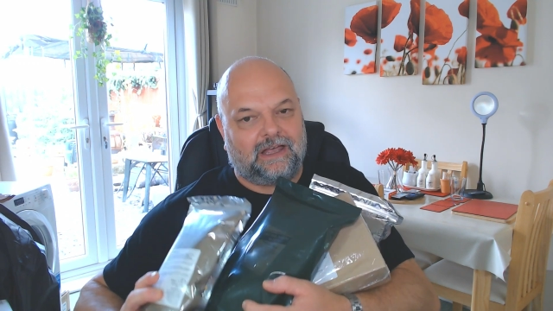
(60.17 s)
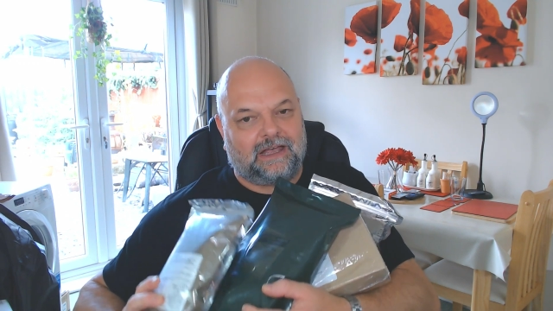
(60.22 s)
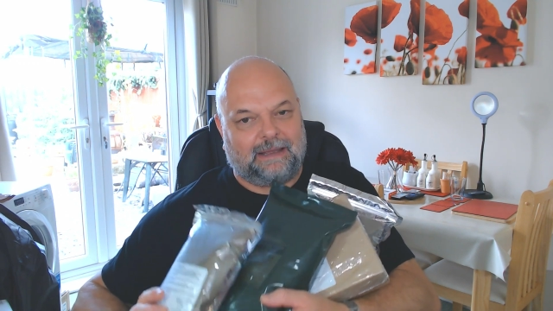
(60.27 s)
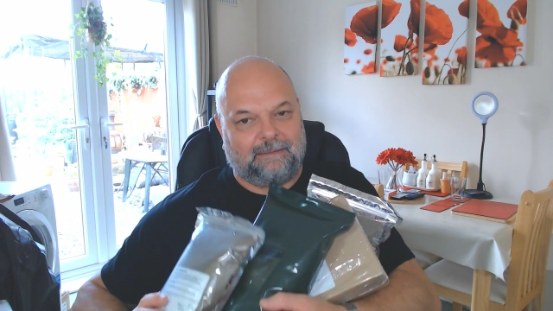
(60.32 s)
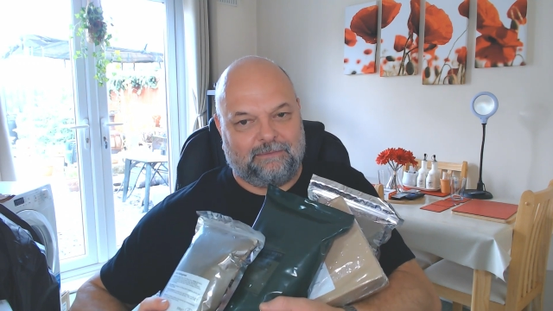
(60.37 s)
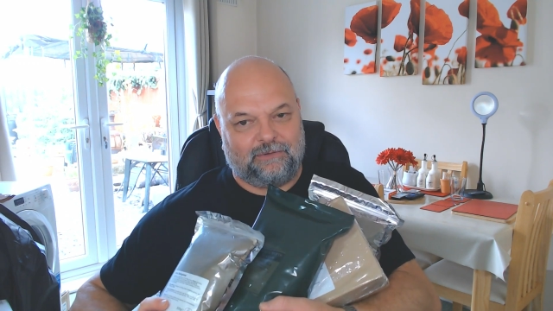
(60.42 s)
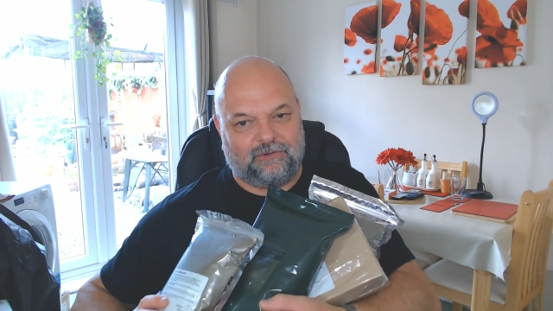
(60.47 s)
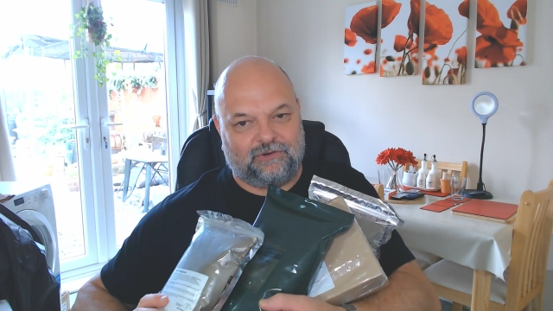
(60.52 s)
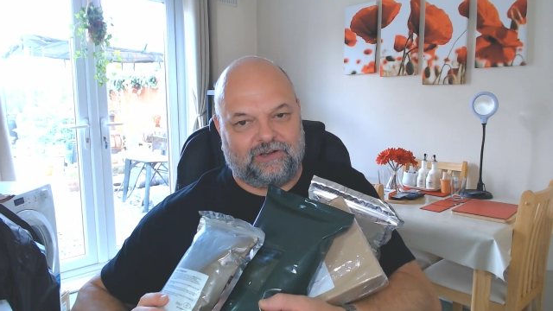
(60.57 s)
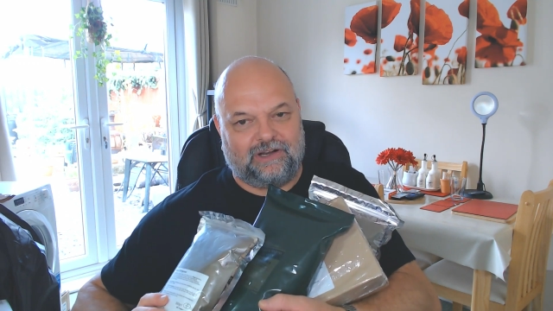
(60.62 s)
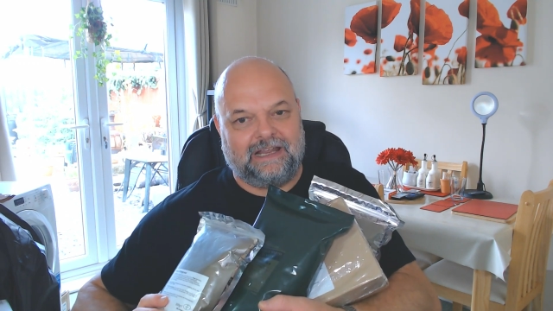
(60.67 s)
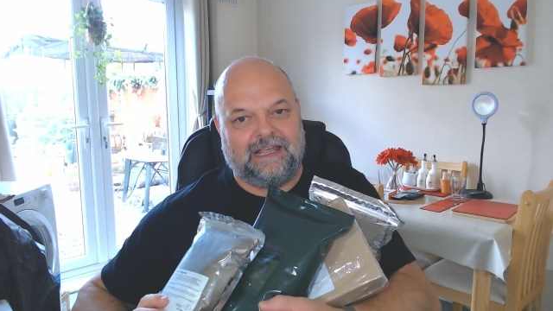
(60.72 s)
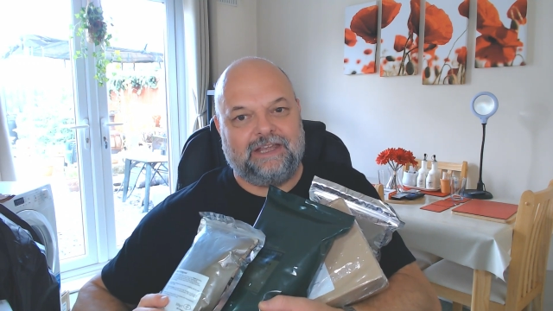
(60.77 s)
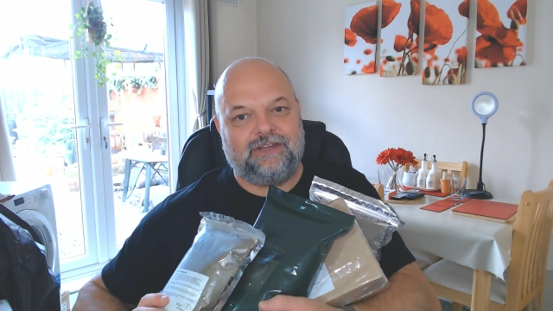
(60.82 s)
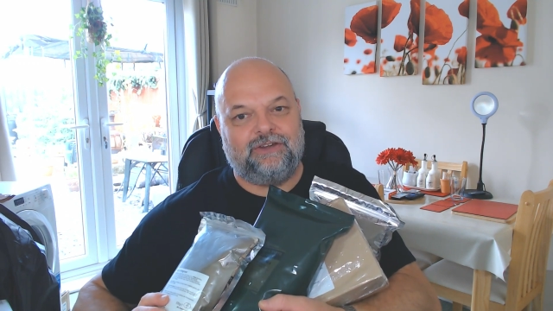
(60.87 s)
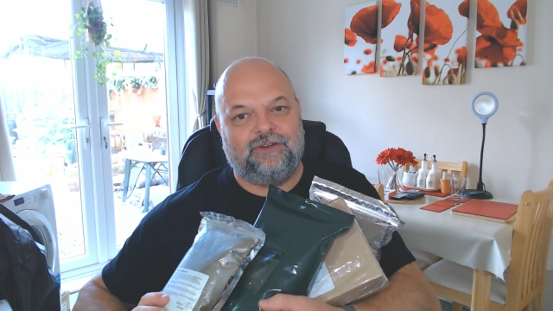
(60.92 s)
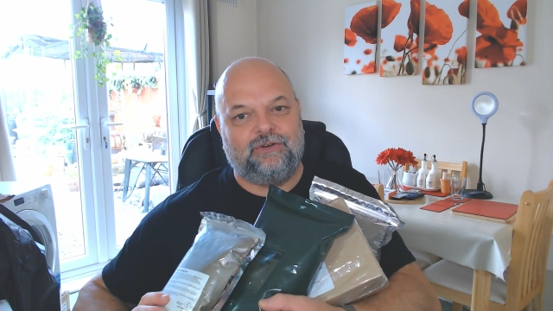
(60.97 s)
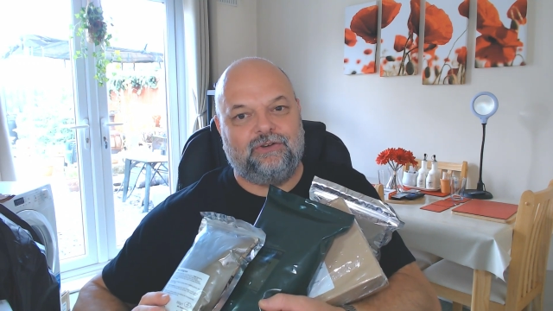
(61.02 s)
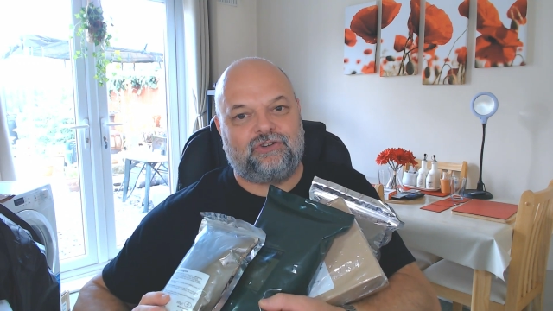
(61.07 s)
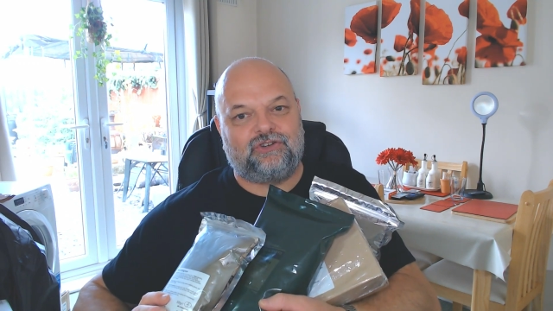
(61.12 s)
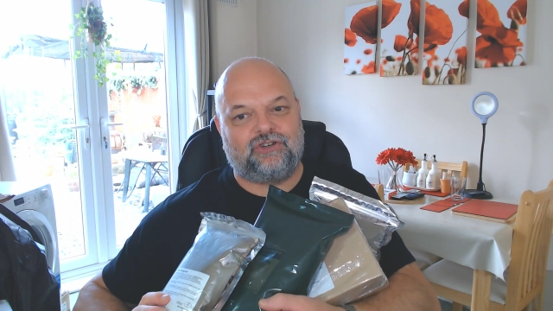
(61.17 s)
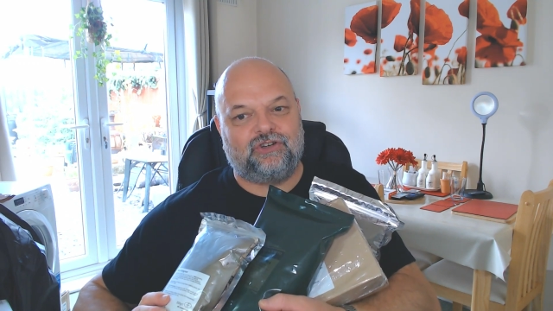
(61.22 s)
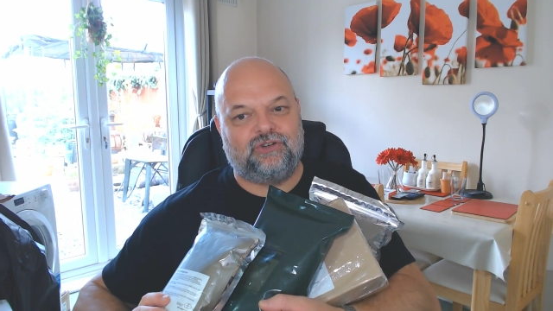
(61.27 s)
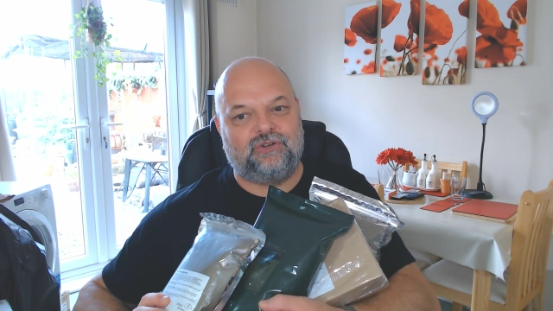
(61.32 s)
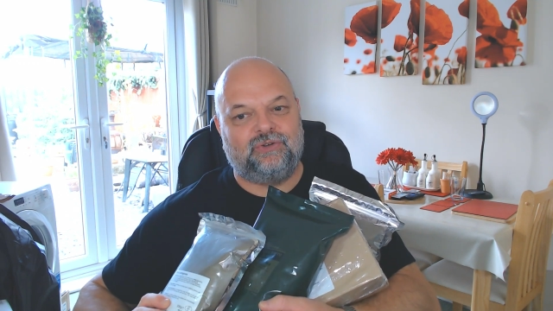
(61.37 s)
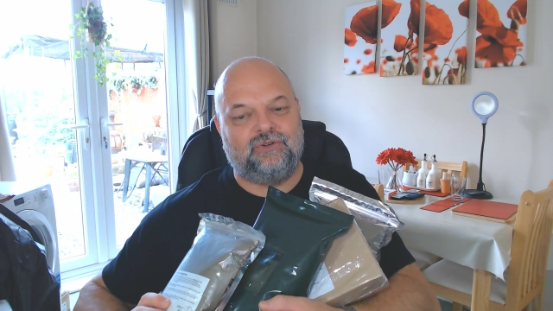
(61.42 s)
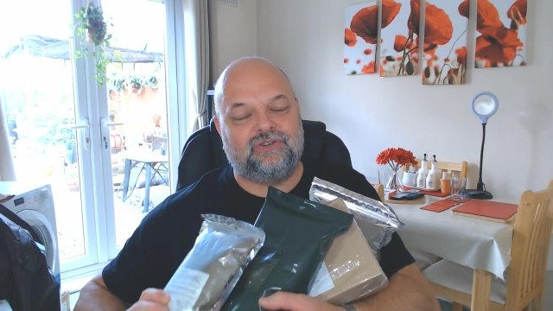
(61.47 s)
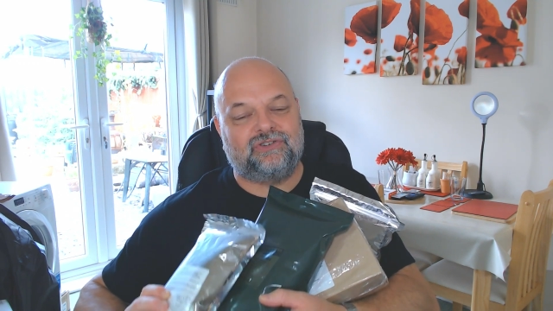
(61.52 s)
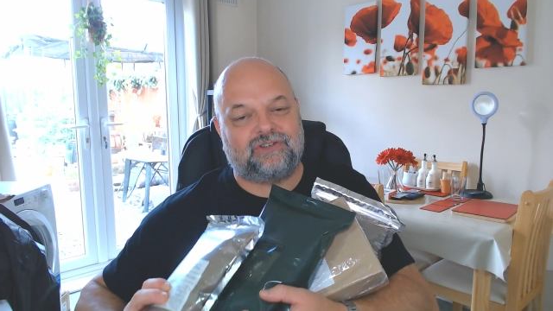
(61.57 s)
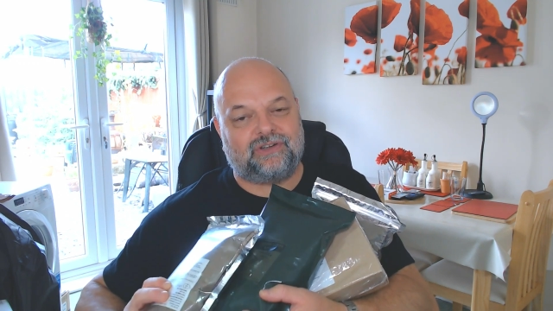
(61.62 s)
I'm going to let you
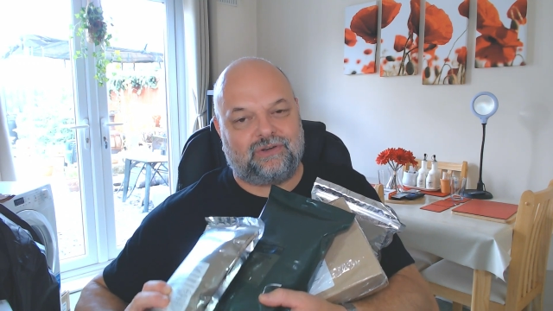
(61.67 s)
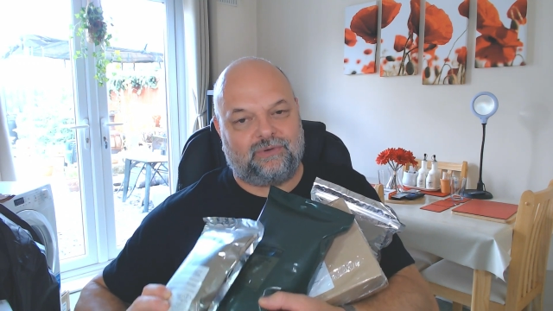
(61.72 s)
choose